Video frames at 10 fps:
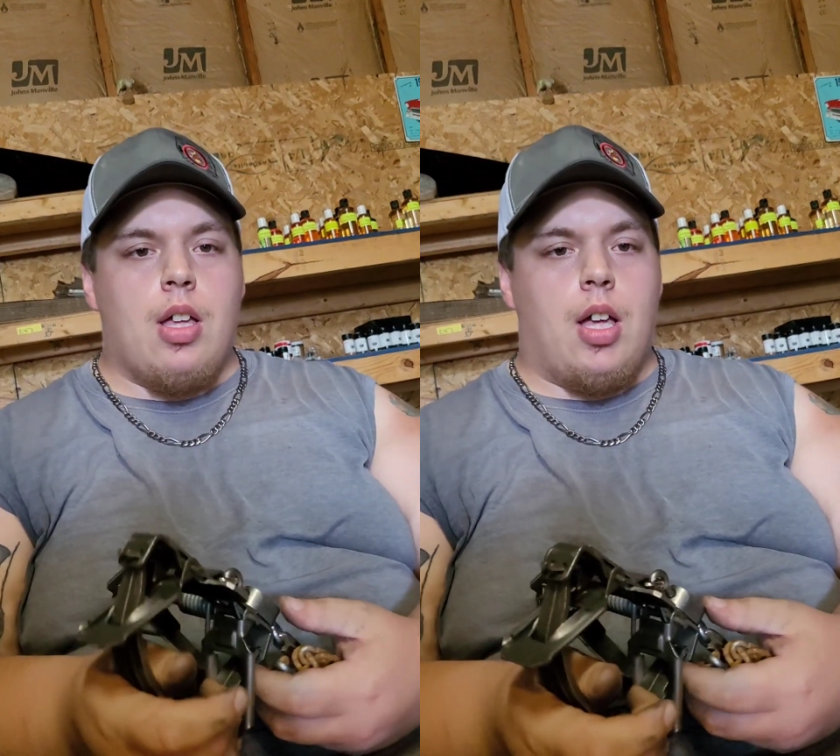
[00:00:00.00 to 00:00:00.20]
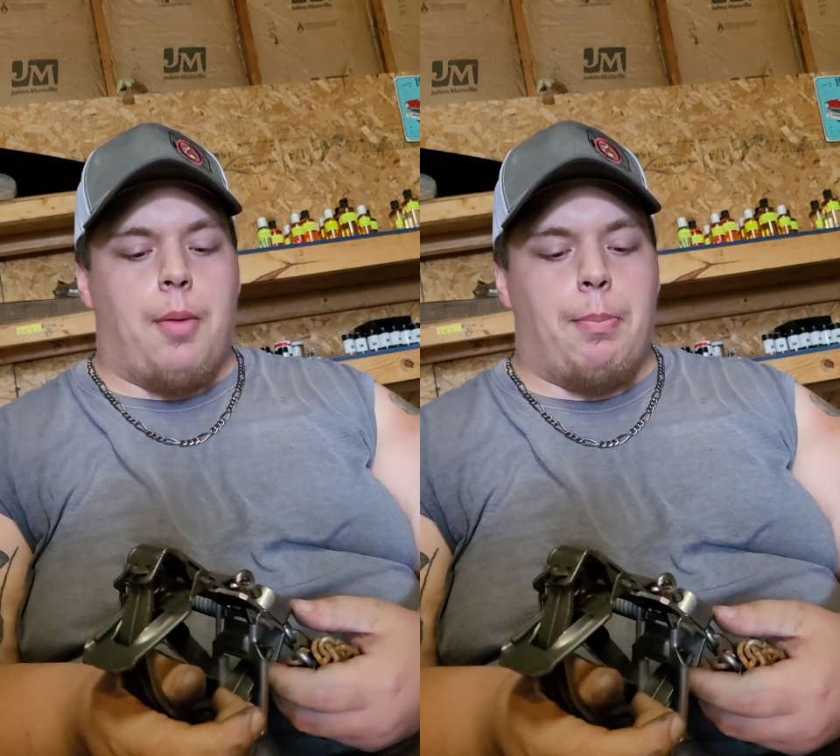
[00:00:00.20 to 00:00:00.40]

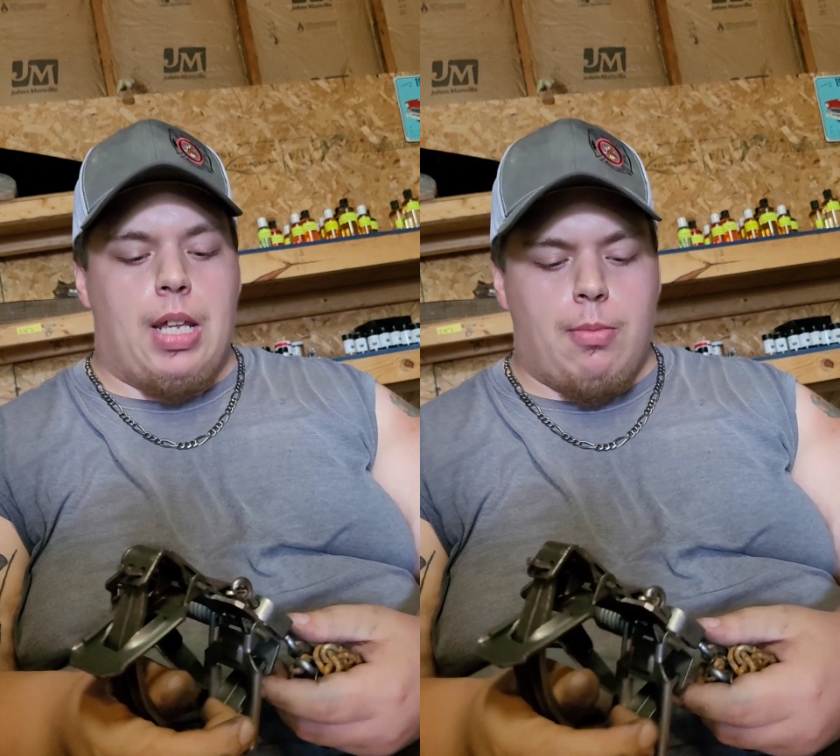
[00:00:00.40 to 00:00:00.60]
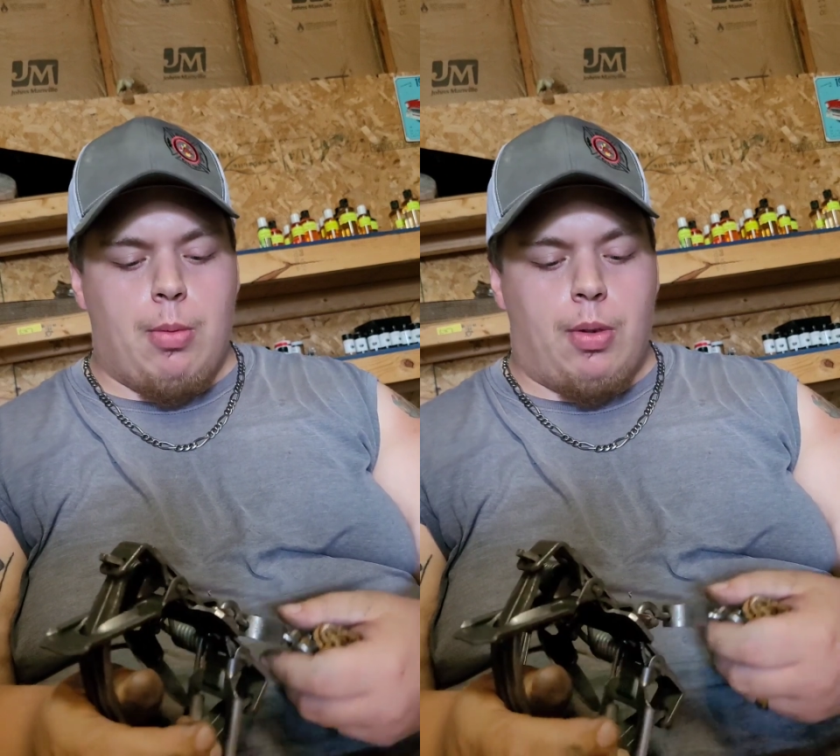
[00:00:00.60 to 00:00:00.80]
a
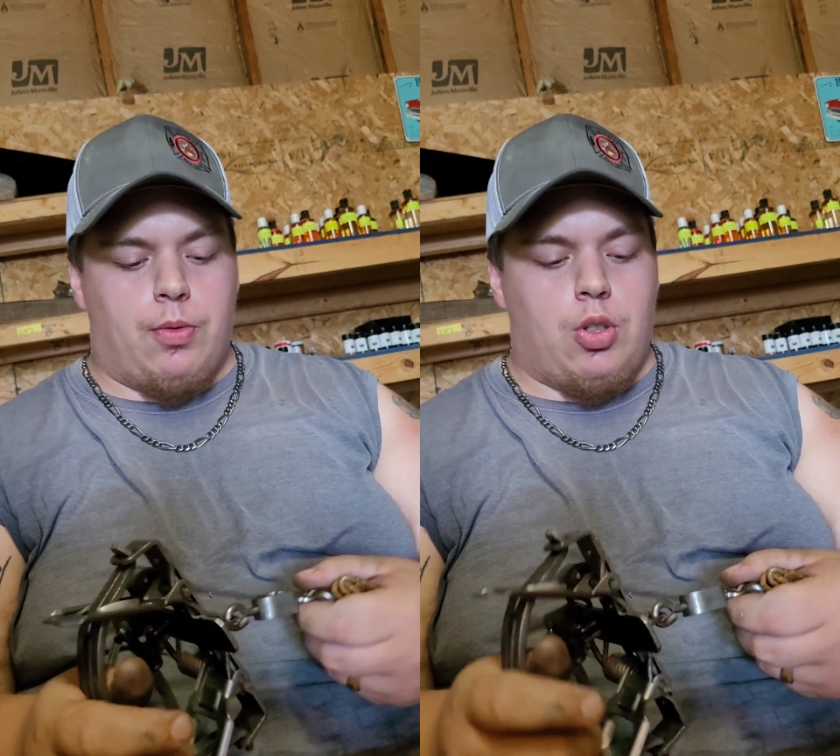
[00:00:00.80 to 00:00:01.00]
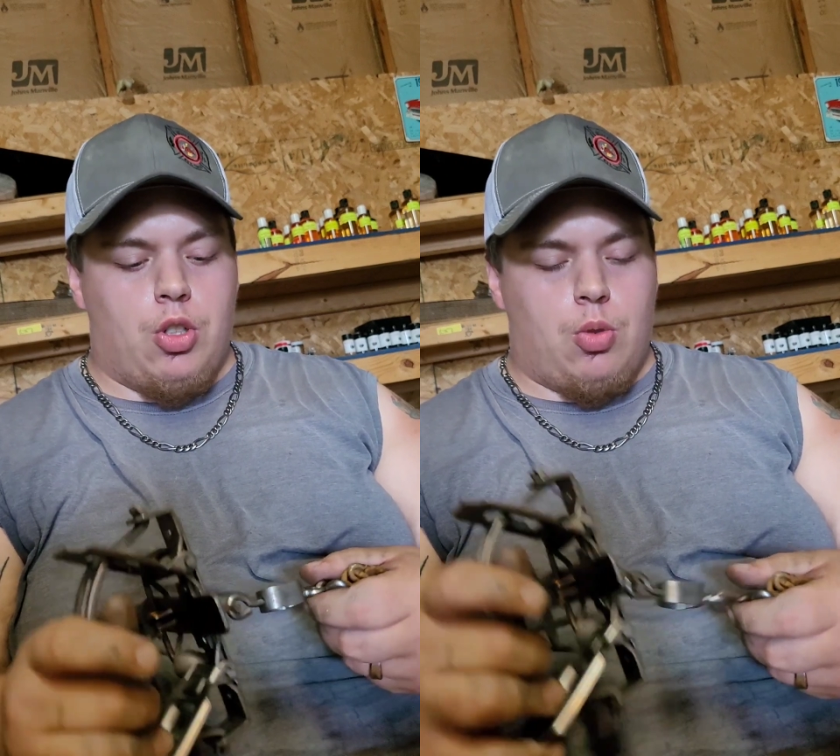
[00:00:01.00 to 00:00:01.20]
minimum of
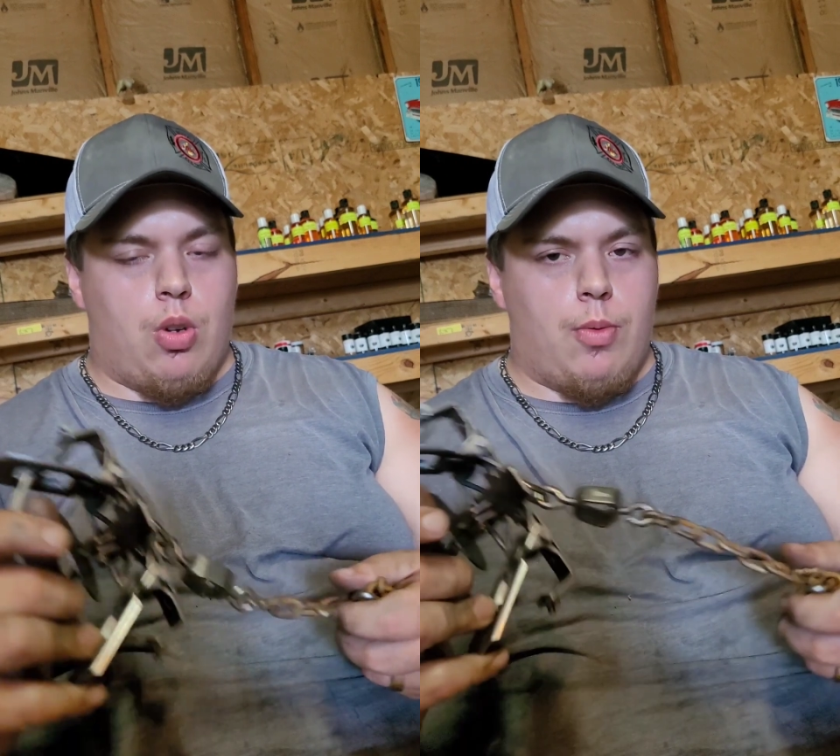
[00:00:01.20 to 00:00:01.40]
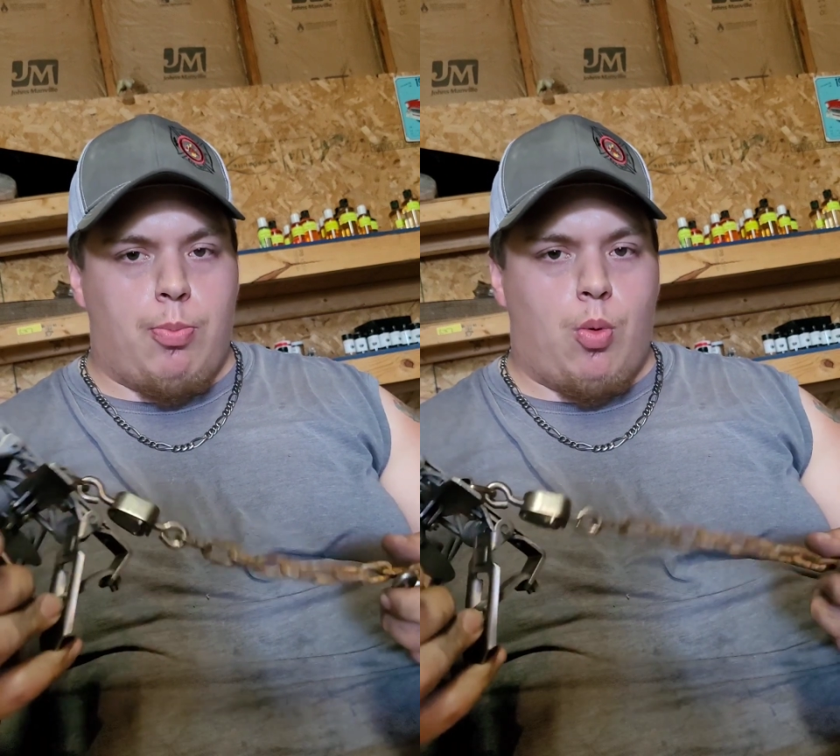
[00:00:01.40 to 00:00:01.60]
2
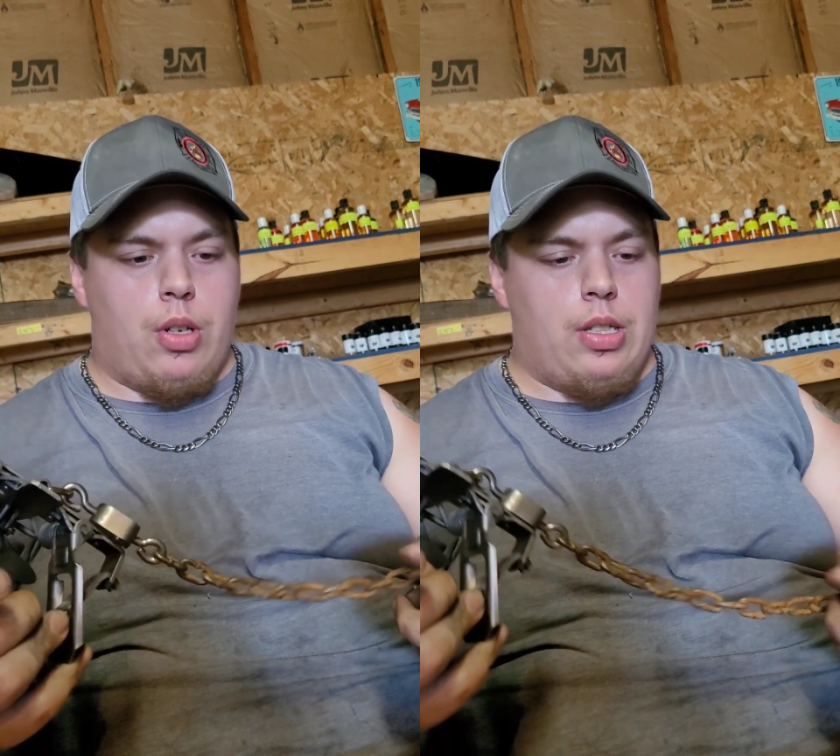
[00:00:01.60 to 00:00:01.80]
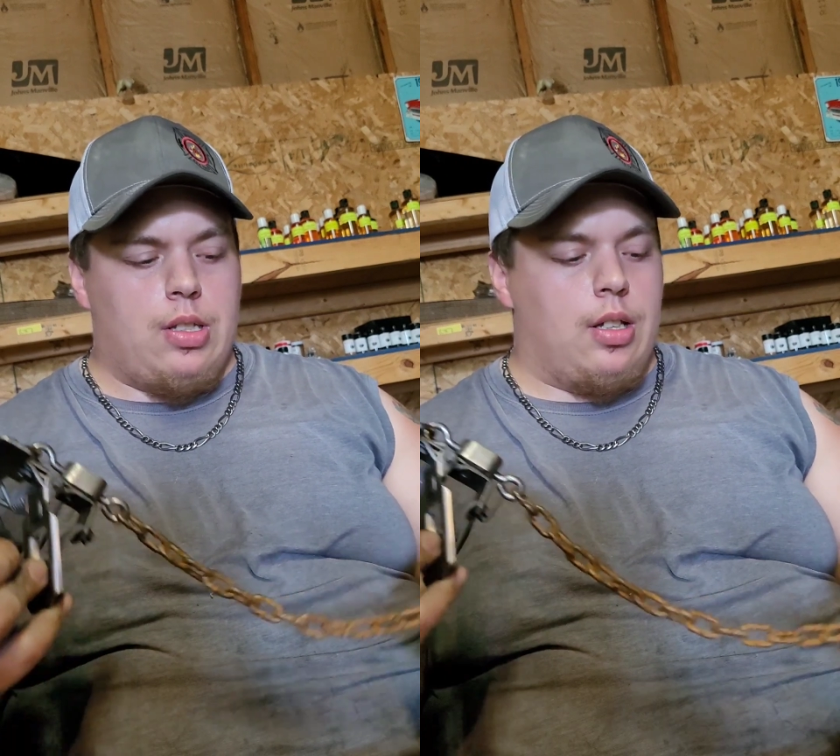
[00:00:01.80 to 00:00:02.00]
swivel points.